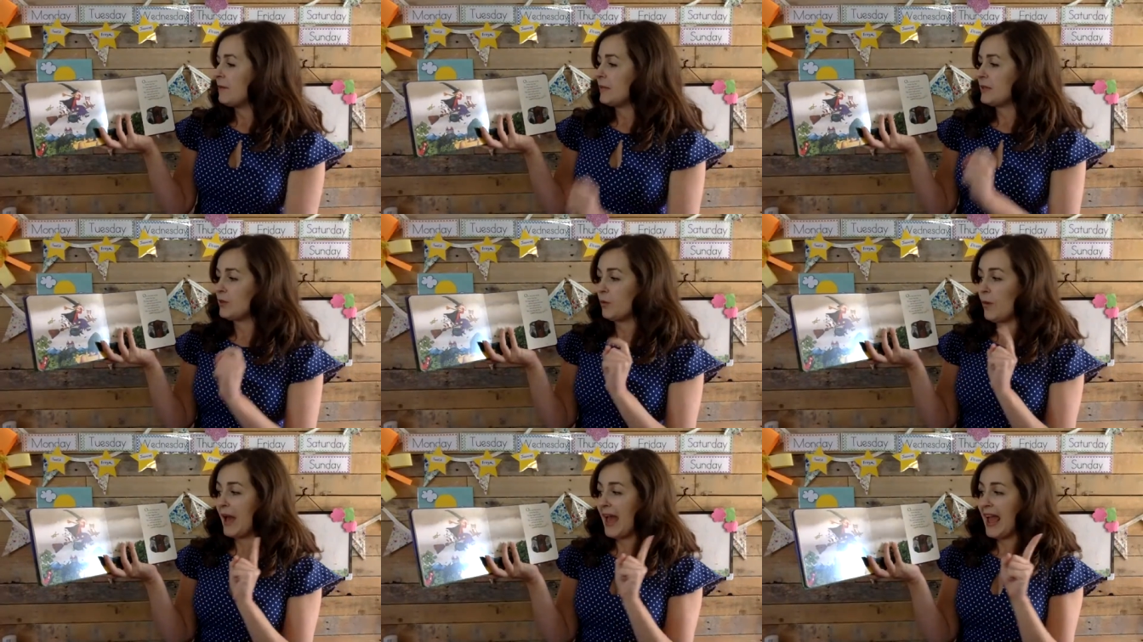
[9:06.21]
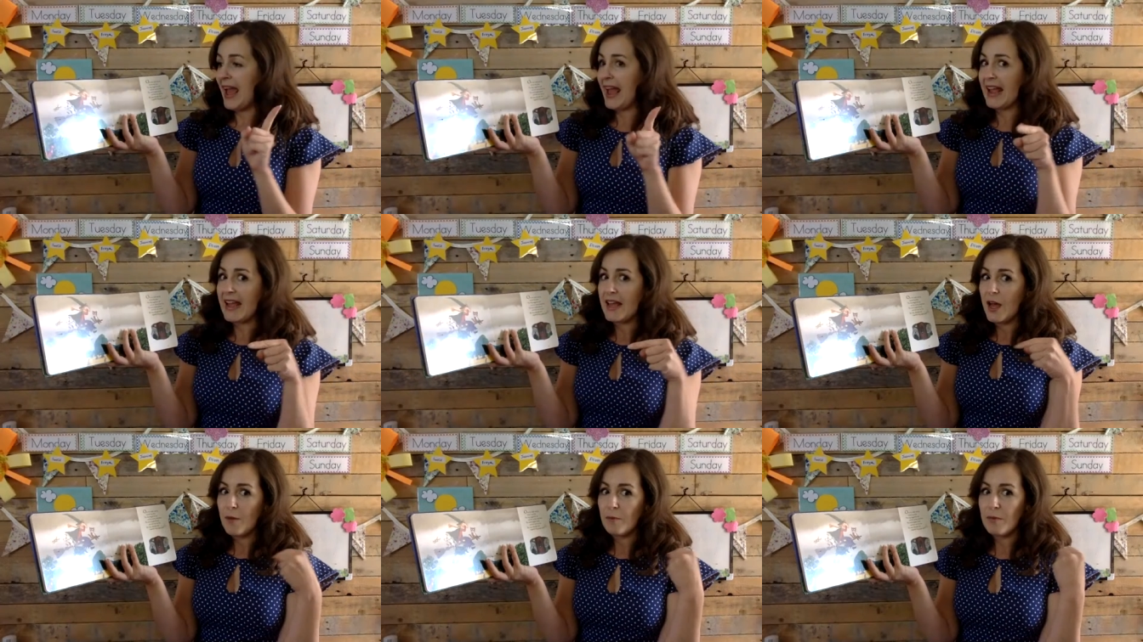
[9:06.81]
but
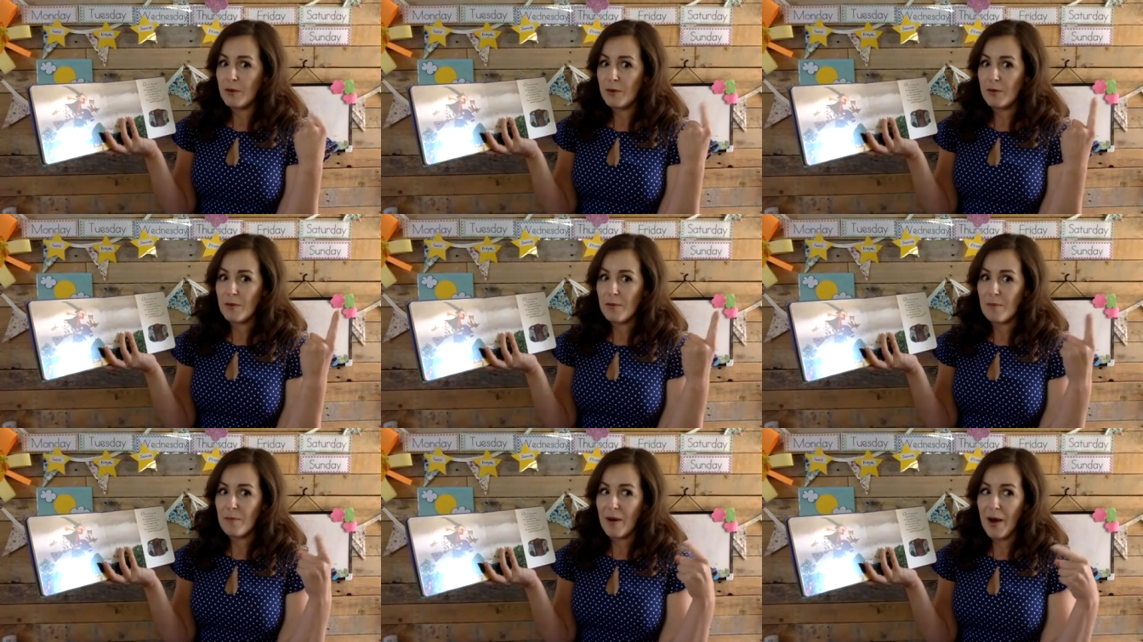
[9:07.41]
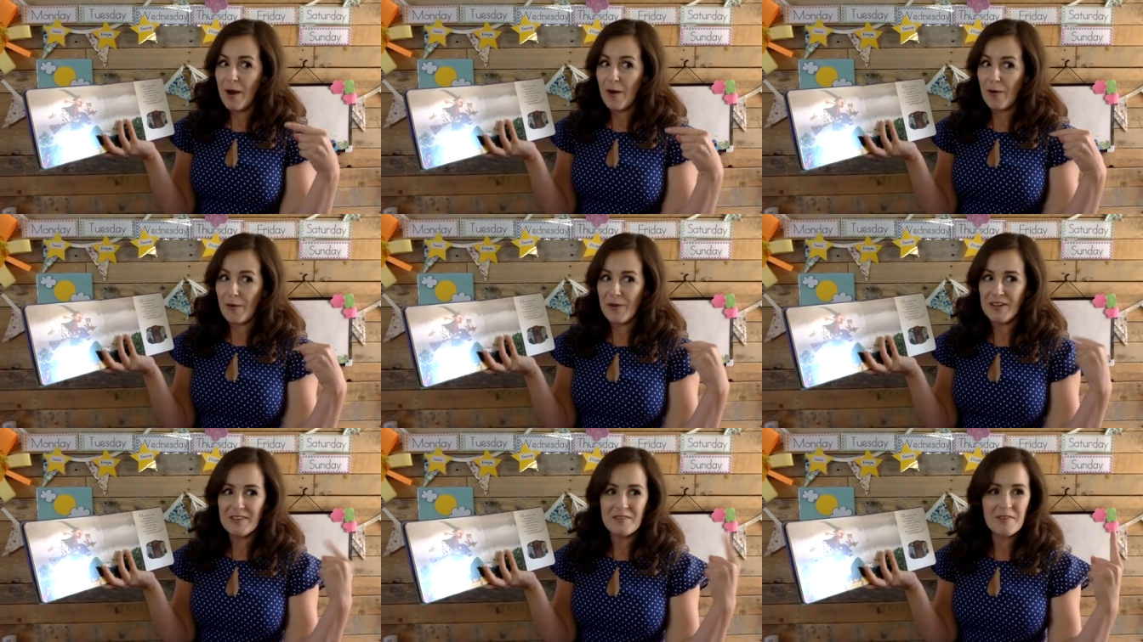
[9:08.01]
away blew the
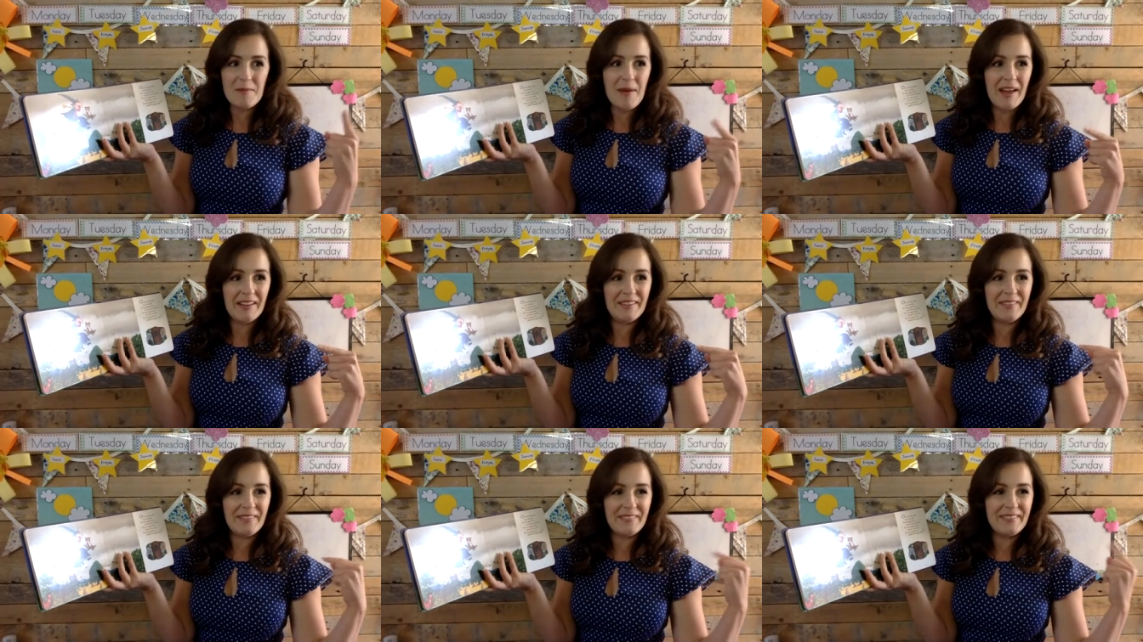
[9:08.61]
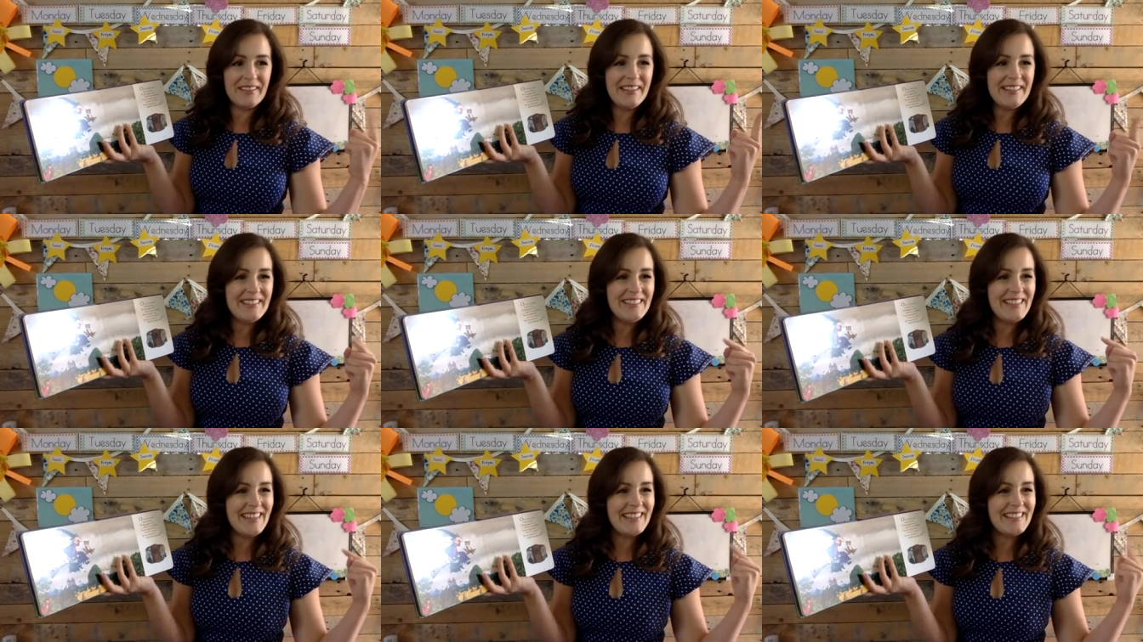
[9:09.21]
bow from her long
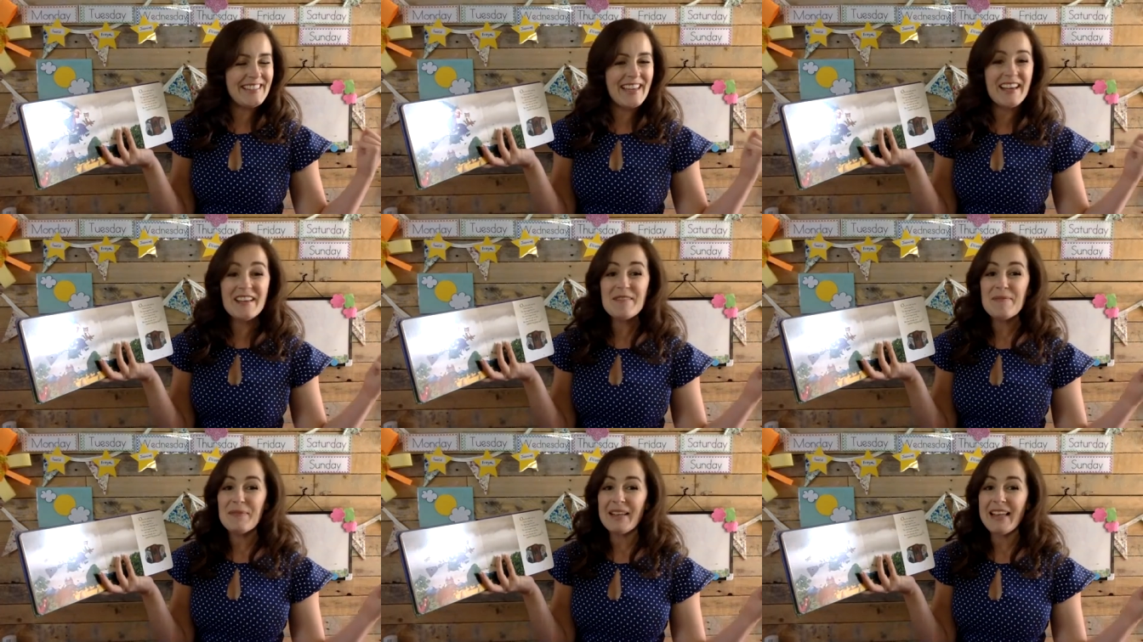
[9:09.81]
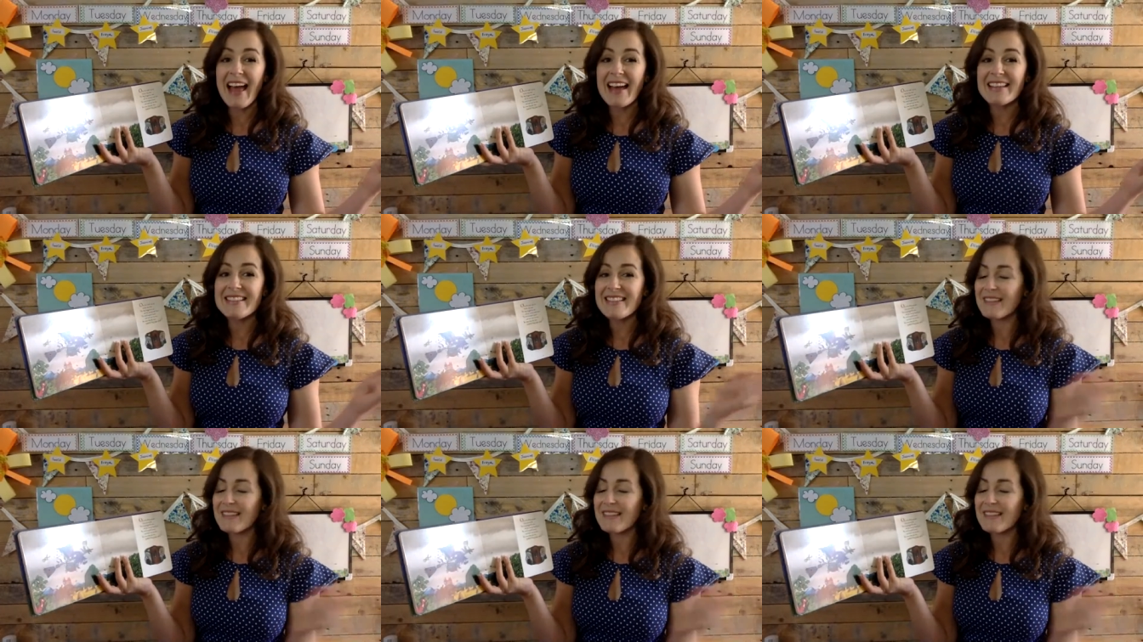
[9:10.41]
ginger plait.